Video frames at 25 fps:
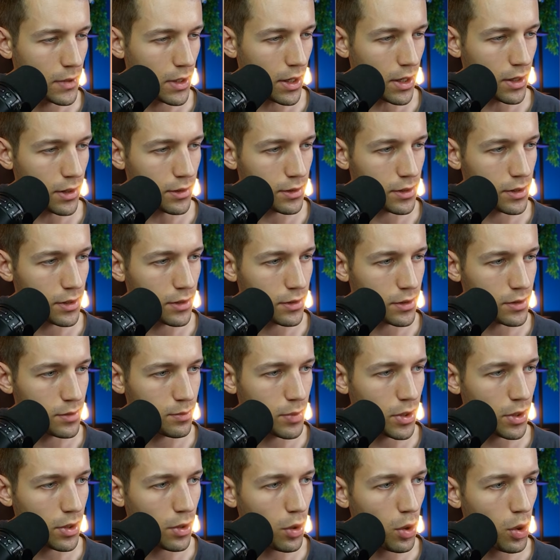And here is
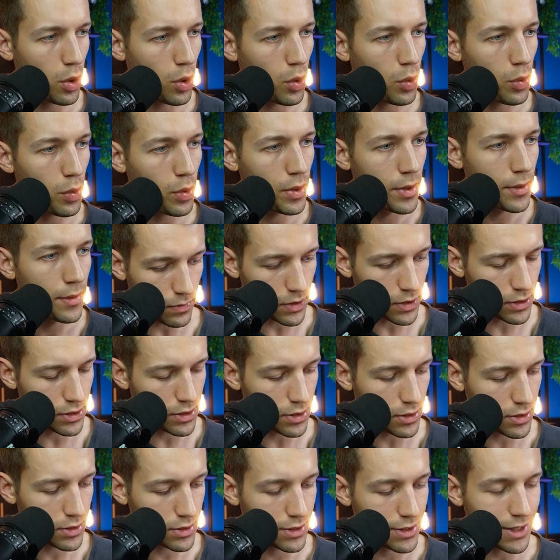below,
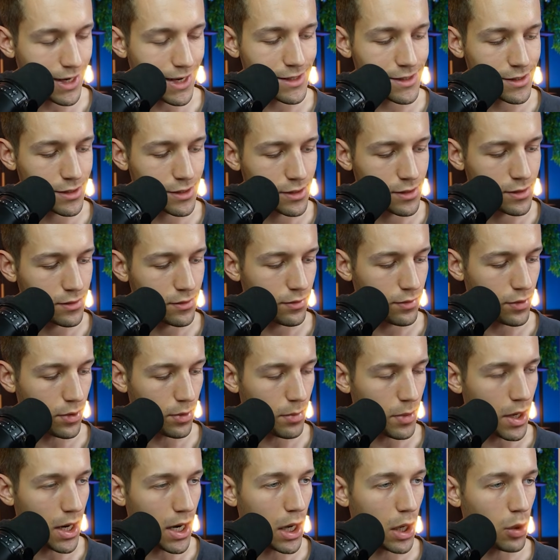this is tasks
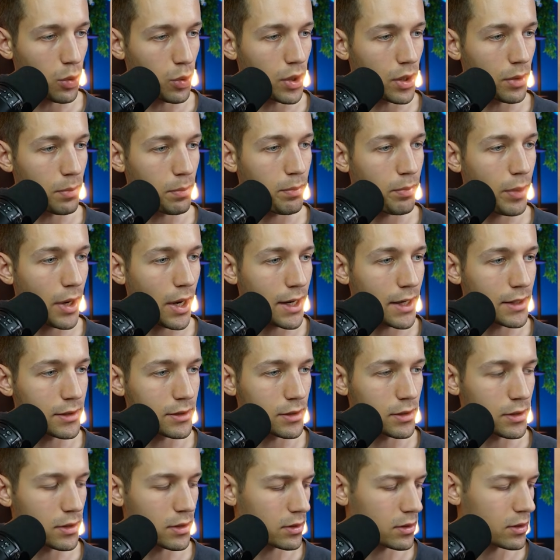from our
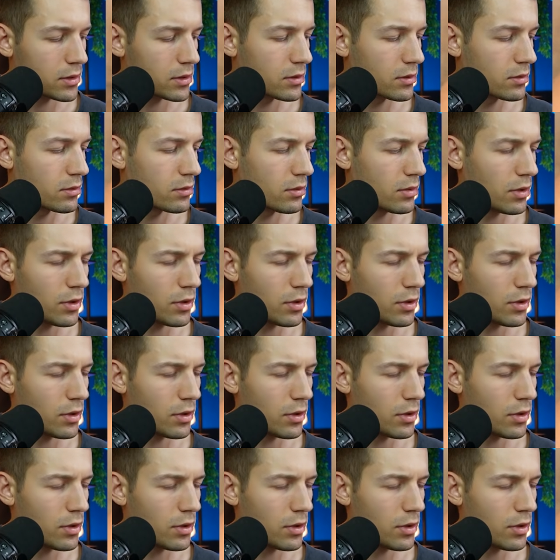partners.